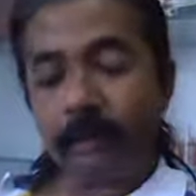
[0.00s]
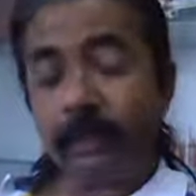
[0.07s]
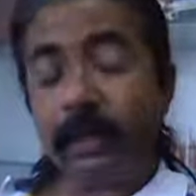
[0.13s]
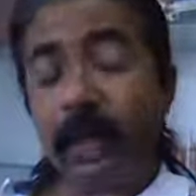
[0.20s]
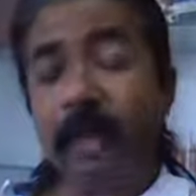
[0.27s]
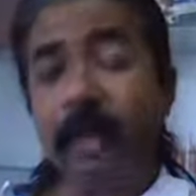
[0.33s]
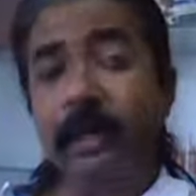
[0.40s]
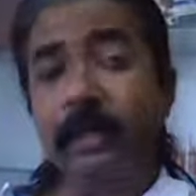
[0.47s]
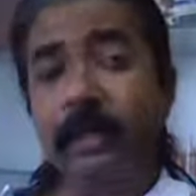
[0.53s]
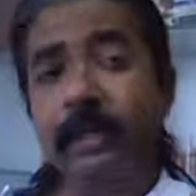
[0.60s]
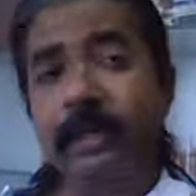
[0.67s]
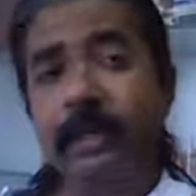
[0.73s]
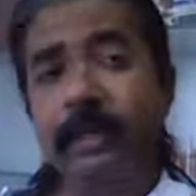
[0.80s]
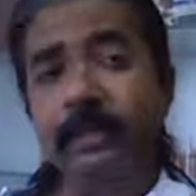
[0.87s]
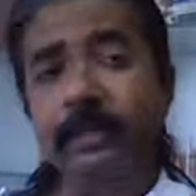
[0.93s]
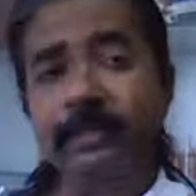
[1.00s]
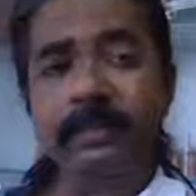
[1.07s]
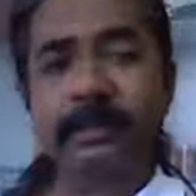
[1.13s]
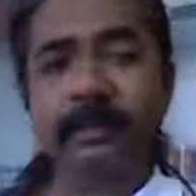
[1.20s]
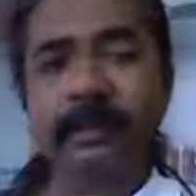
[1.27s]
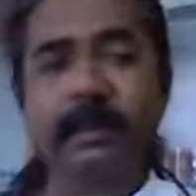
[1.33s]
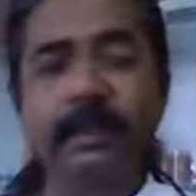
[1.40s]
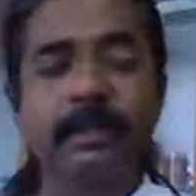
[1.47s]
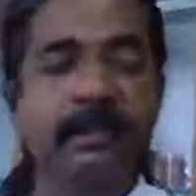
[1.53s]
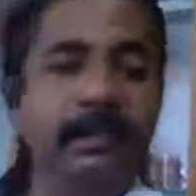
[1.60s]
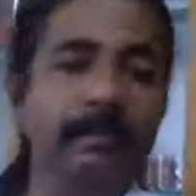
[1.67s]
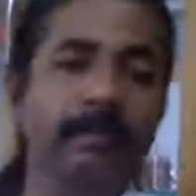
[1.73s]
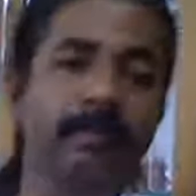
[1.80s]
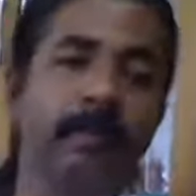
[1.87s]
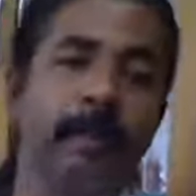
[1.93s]
chart he has
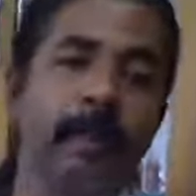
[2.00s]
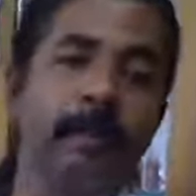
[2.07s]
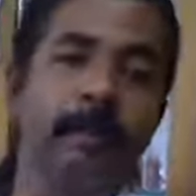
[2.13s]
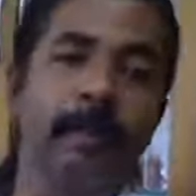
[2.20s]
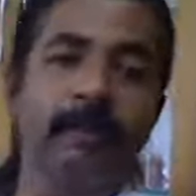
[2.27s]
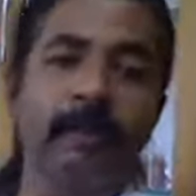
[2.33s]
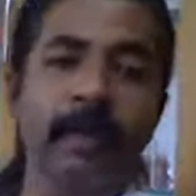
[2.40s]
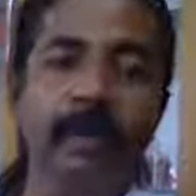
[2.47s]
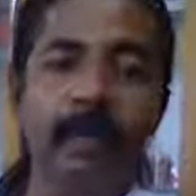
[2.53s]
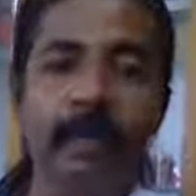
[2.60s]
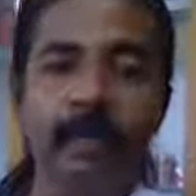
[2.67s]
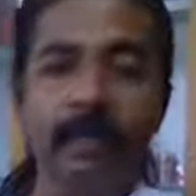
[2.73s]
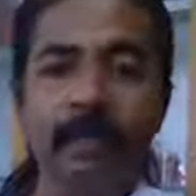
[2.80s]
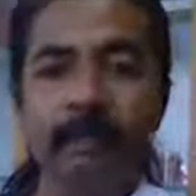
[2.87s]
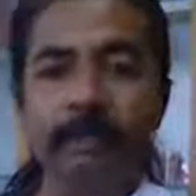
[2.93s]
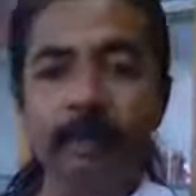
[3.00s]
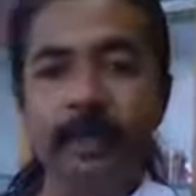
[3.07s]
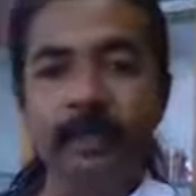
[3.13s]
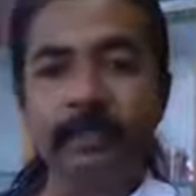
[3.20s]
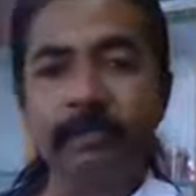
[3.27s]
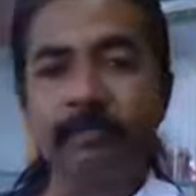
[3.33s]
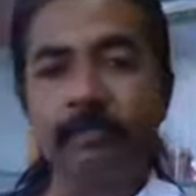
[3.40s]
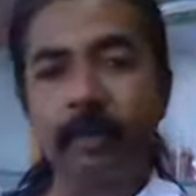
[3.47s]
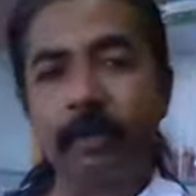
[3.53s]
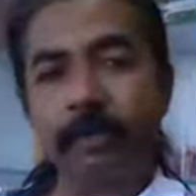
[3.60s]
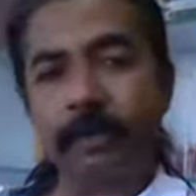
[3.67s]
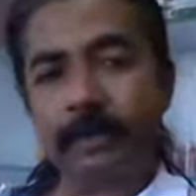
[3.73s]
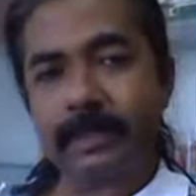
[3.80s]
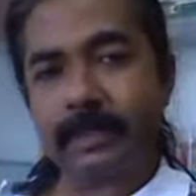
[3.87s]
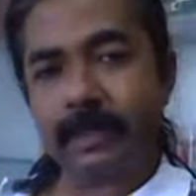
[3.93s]
is perfectly placed for a
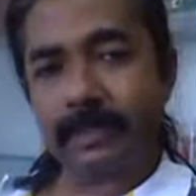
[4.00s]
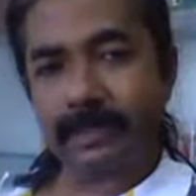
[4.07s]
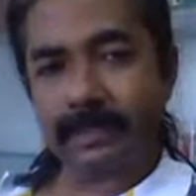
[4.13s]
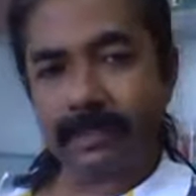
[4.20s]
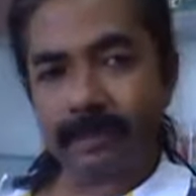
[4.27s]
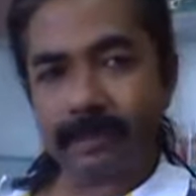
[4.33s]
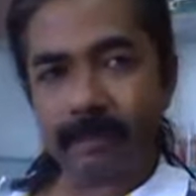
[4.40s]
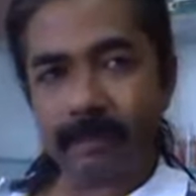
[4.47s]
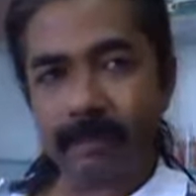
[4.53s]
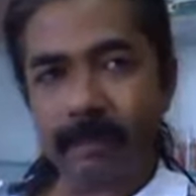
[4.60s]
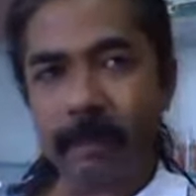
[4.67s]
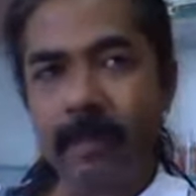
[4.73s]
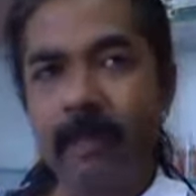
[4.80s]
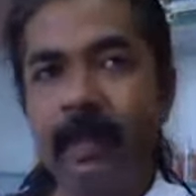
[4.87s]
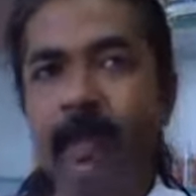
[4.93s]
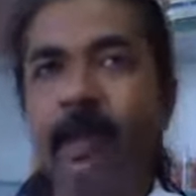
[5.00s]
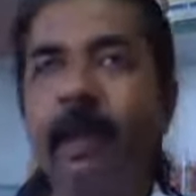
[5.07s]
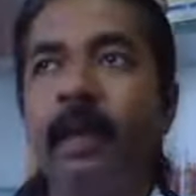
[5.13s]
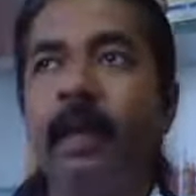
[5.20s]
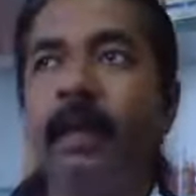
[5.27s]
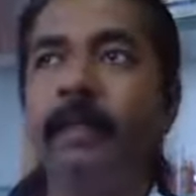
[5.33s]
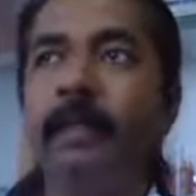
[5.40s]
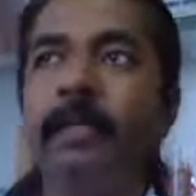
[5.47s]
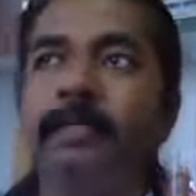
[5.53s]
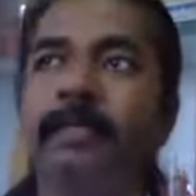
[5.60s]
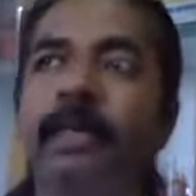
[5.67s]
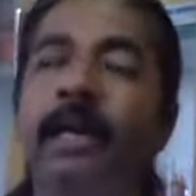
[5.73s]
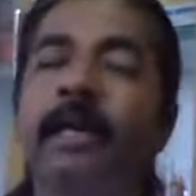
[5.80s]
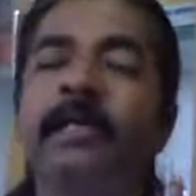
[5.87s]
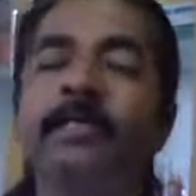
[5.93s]
business. That
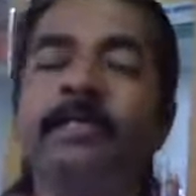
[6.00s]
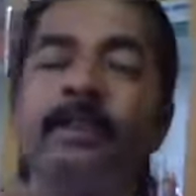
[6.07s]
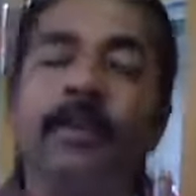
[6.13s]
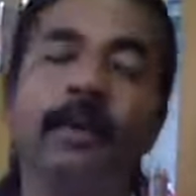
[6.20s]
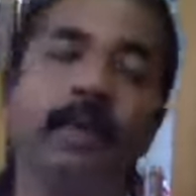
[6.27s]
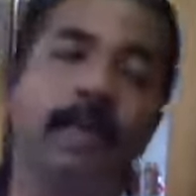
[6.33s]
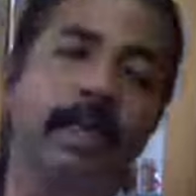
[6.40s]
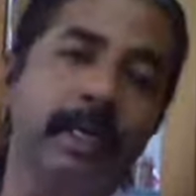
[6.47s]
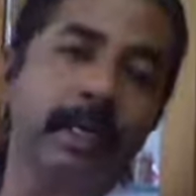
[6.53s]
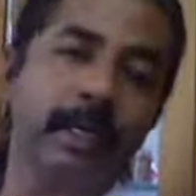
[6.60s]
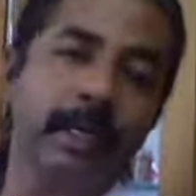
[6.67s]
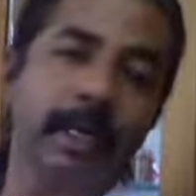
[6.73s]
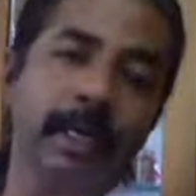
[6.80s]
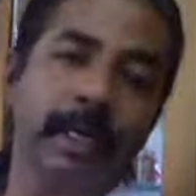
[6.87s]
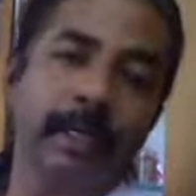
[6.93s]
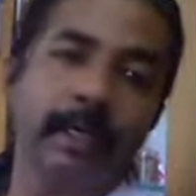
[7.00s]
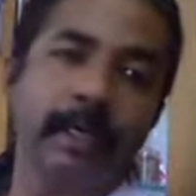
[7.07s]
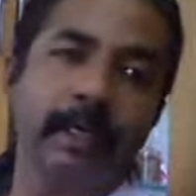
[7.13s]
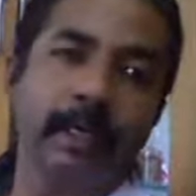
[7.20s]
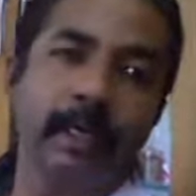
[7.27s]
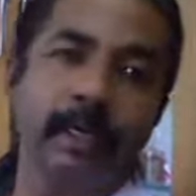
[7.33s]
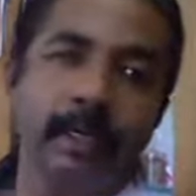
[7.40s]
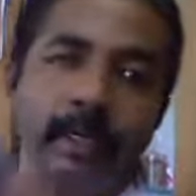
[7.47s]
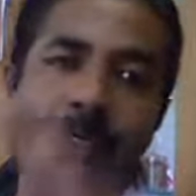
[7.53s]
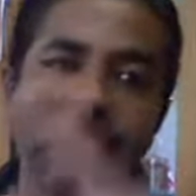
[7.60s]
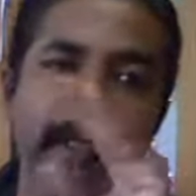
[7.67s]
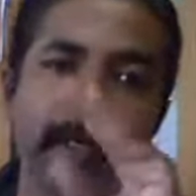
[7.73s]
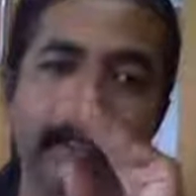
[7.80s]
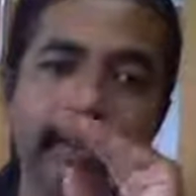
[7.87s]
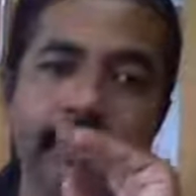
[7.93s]
chart is totally indicating that
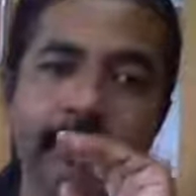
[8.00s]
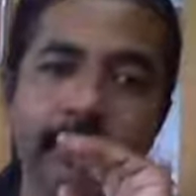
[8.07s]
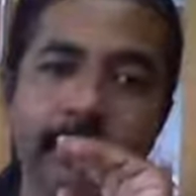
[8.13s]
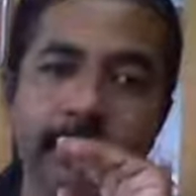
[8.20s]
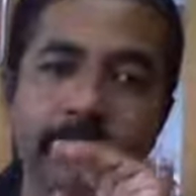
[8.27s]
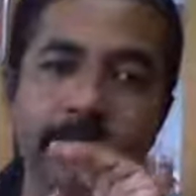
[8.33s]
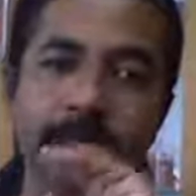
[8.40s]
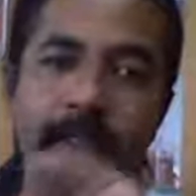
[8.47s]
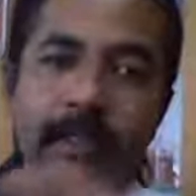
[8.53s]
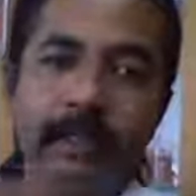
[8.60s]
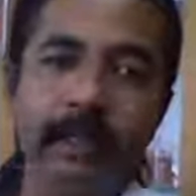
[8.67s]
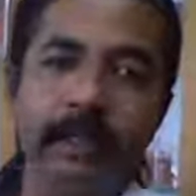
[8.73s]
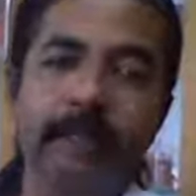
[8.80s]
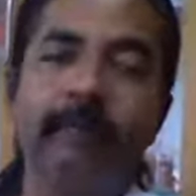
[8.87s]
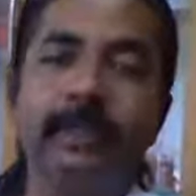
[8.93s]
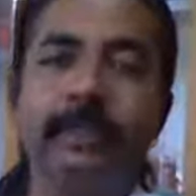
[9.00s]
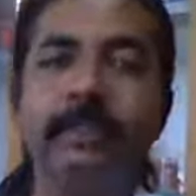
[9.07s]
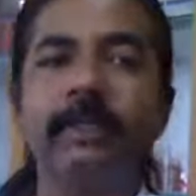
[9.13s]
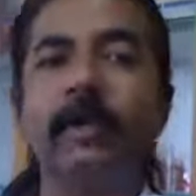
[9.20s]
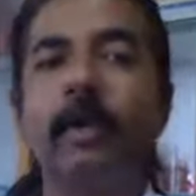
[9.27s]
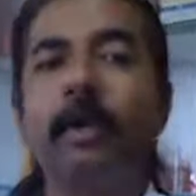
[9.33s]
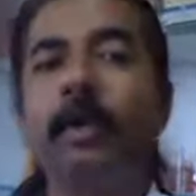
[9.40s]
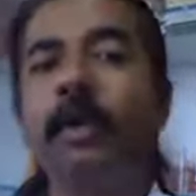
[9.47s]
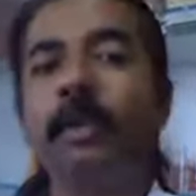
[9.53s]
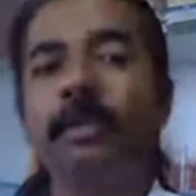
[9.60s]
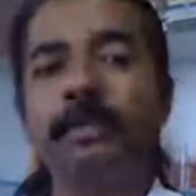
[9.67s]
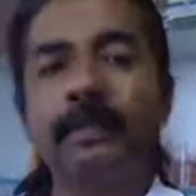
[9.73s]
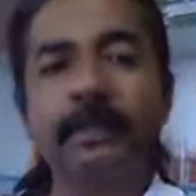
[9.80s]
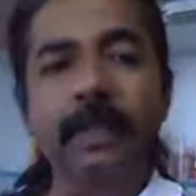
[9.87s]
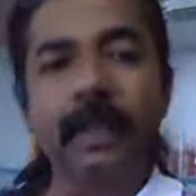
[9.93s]
he should invest all
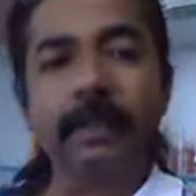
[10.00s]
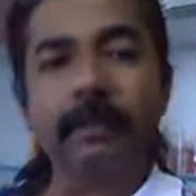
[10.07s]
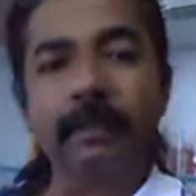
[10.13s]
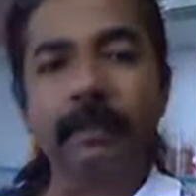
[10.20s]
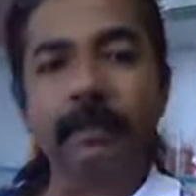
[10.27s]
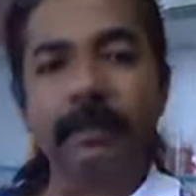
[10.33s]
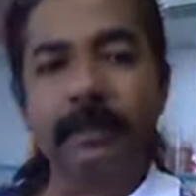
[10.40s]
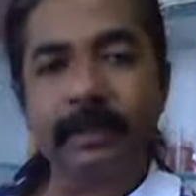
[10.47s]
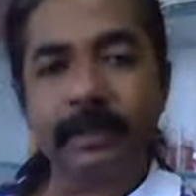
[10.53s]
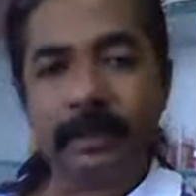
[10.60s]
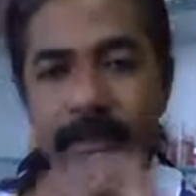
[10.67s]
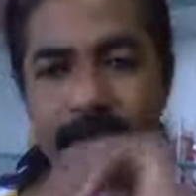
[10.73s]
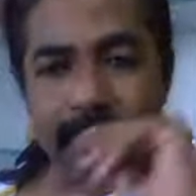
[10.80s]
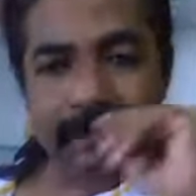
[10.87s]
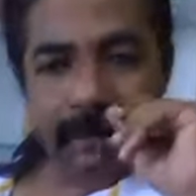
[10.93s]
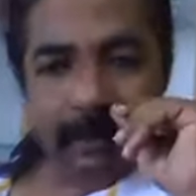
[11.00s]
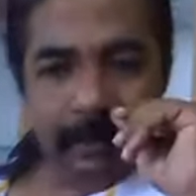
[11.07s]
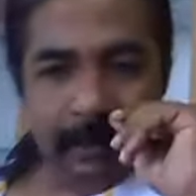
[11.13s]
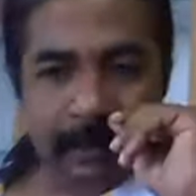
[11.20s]
his time in business.